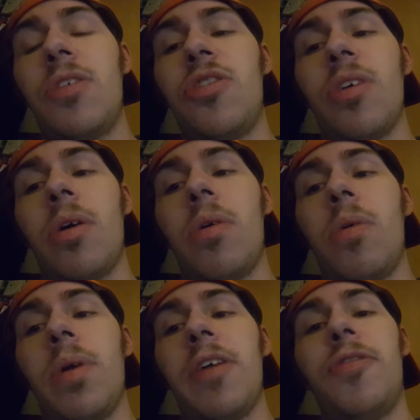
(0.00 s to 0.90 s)

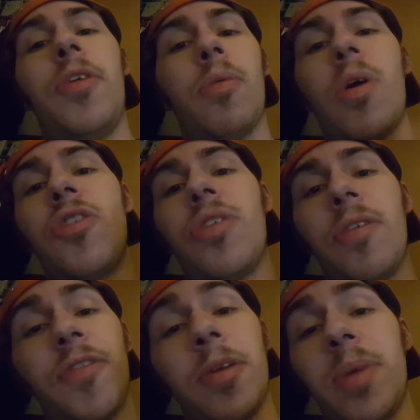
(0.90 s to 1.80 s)
so if you're watching
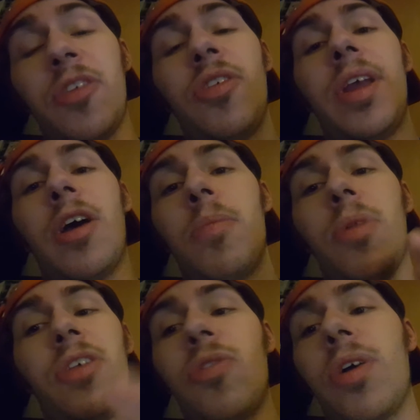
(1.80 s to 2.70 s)
on Funimation now,
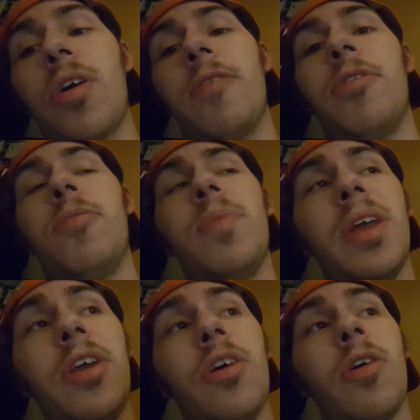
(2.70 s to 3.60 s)
please click off this
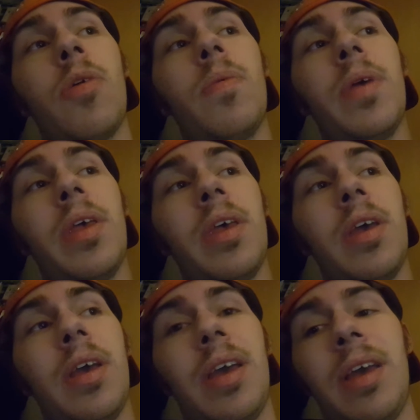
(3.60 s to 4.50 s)
video,
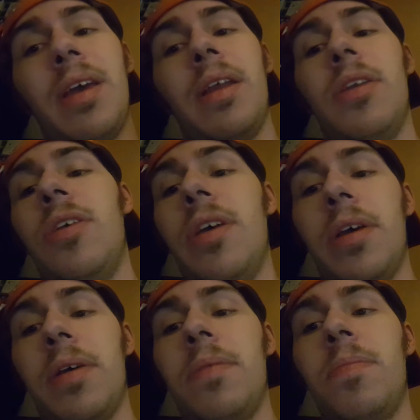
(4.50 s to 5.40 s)
and
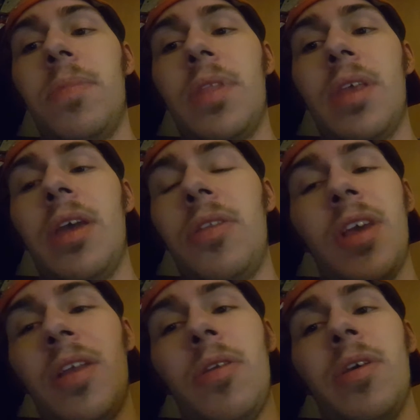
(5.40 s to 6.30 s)
uh, and
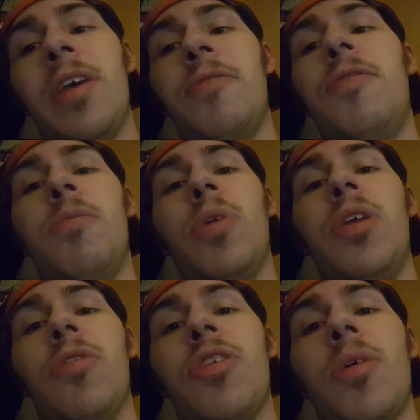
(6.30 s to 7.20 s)
then if when
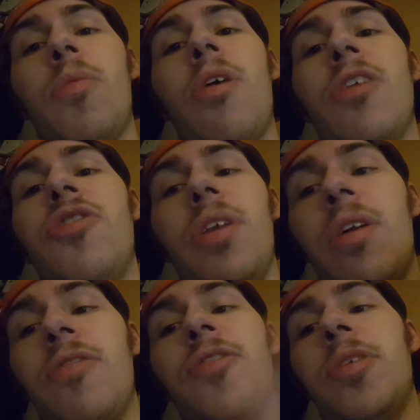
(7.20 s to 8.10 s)
you're done watching it
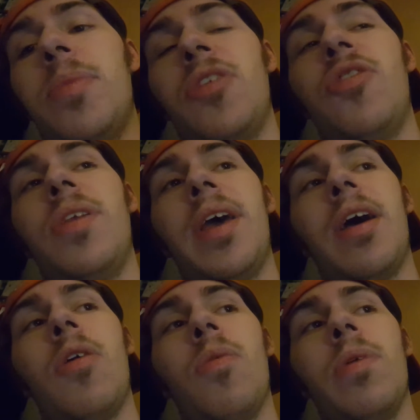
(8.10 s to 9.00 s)
on Funimation
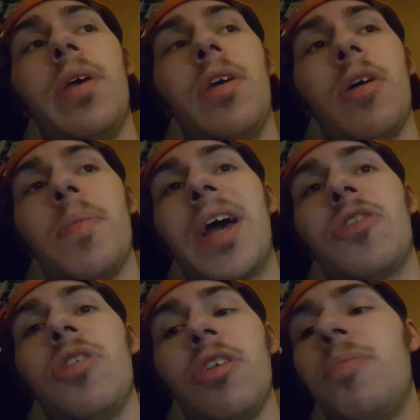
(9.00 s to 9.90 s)
now, come back
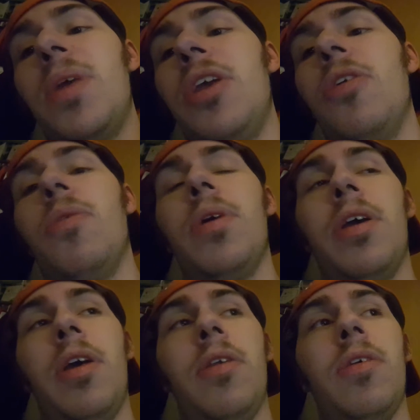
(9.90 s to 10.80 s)
to this video
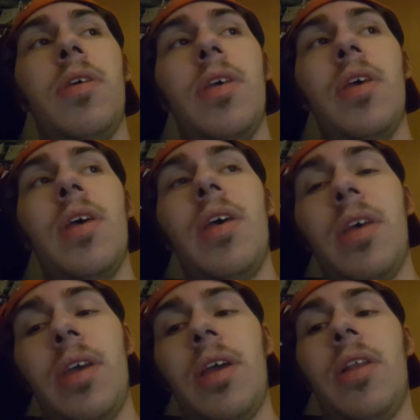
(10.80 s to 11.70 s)
and
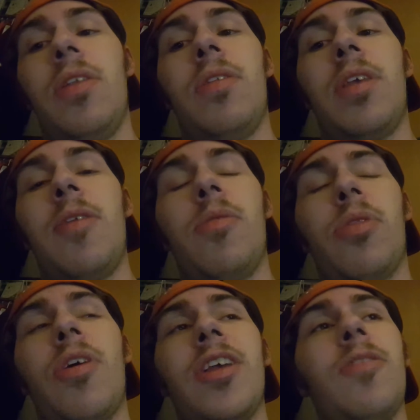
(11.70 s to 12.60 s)
and give your
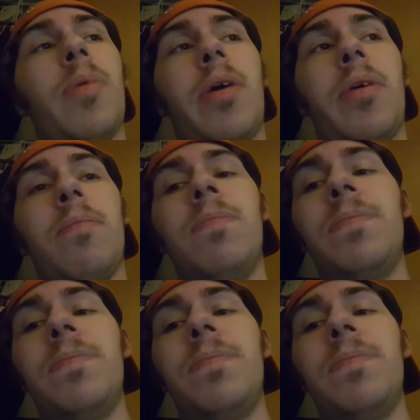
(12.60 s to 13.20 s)
thoughts about it.